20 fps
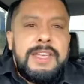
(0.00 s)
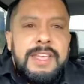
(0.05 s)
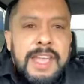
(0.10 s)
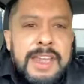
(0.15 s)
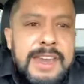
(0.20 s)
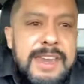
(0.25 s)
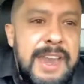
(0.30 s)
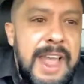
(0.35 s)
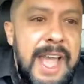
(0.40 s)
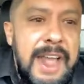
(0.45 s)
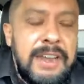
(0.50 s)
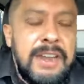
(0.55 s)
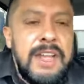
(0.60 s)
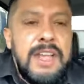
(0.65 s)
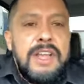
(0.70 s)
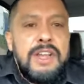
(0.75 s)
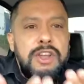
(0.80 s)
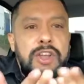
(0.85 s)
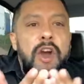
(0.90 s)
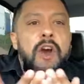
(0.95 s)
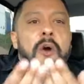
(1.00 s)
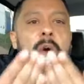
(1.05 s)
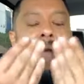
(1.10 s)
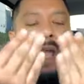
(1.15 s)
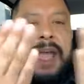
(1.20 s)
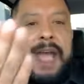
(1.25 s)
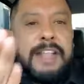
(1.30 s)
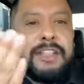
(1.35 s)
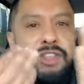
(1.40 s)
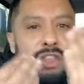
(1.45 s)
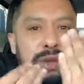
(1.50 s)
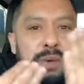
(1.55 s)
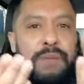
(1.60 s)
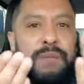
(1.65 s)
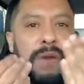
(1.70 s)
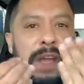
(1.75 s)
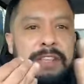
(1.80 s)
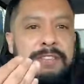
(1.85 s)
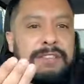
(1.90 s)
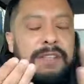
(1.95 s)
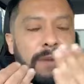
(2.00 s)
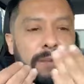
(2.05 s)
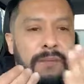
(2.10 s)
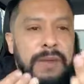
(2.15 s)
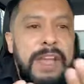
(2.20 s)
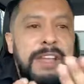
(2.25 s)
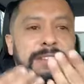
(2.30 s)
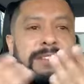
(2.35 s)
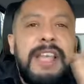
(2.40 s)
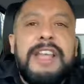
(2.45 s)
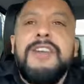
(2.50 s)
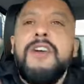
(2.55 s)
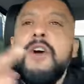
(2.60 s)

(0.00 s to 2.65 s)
cannot go at you face to face.